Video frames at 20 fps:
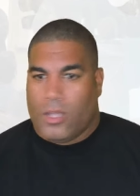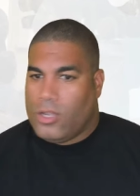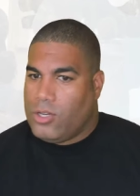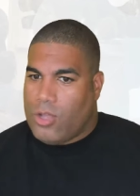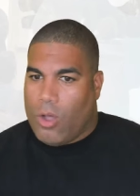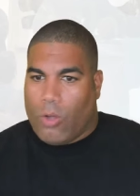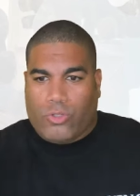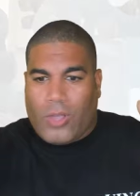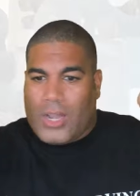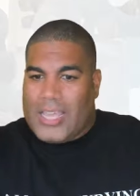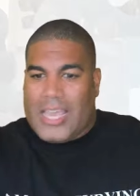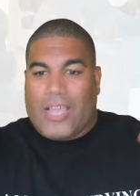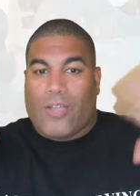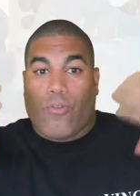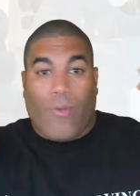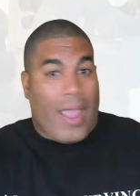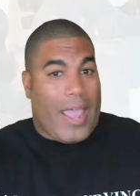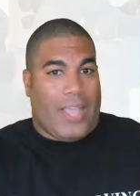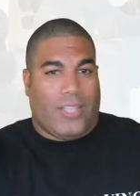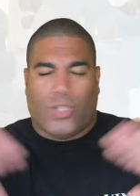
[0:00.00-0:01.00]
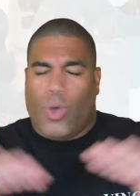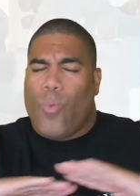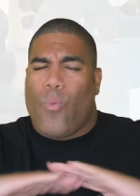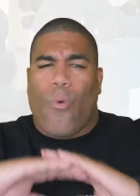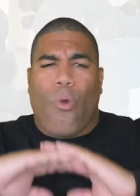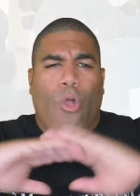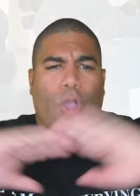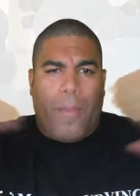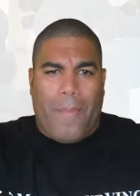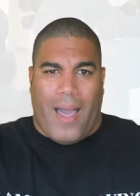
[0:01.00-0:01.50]
Don't try to get grades. Don't
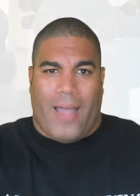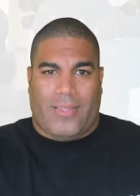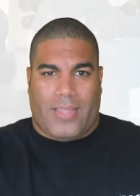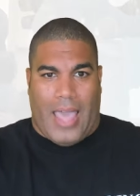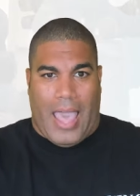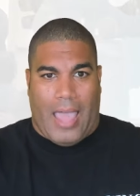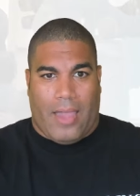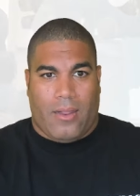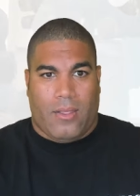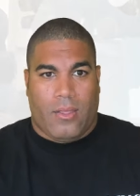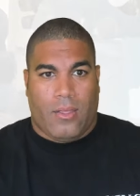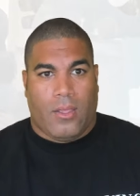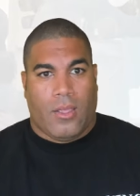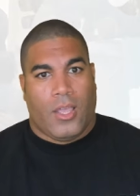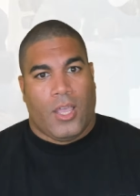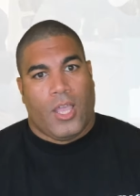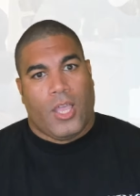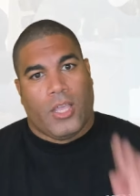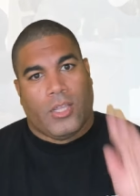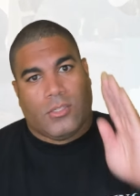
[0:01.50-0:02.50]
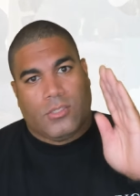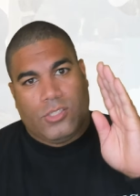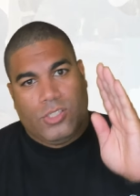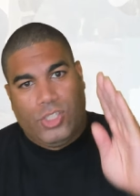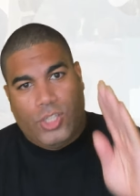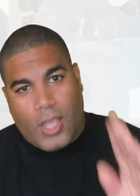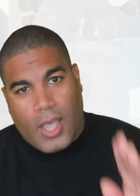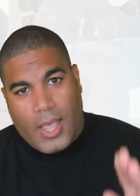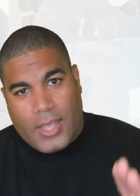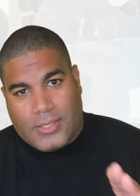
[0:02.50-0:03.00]
worry about that.
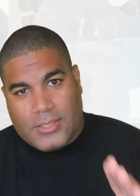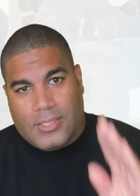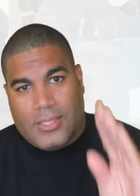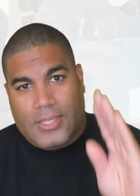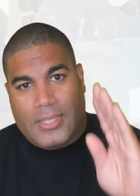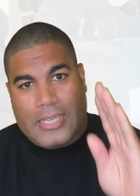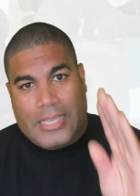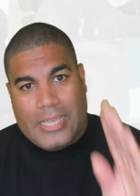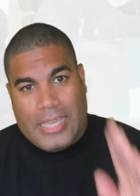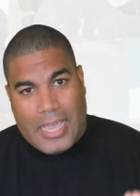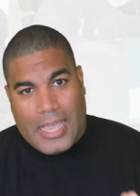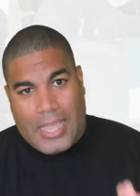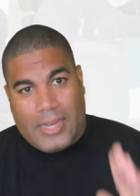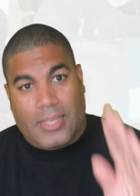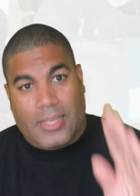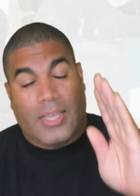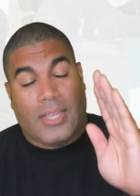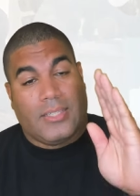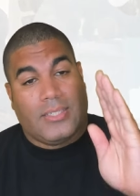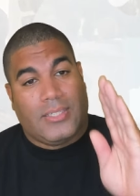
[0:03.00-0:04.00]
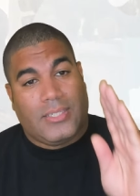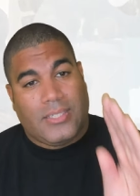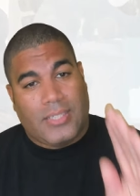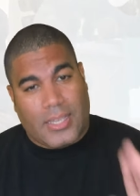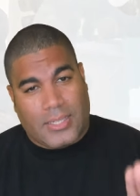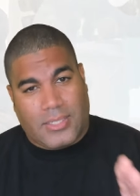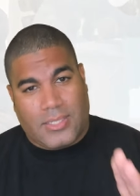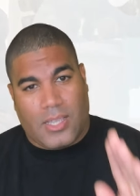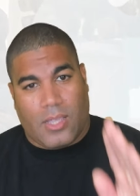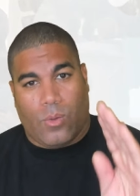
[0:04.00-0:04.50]
Just get
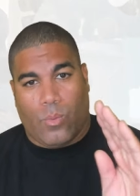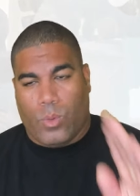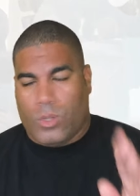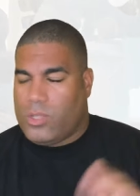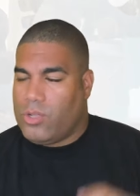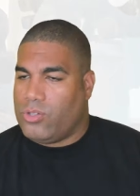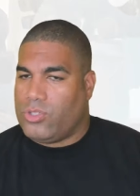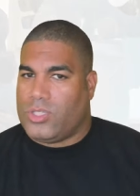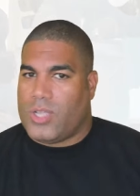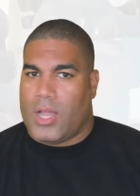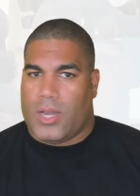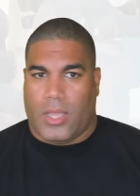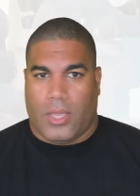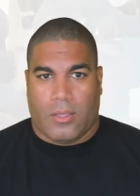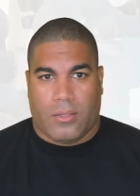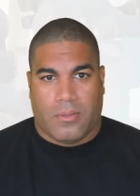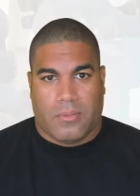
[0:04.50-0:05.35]
consistent with your studying.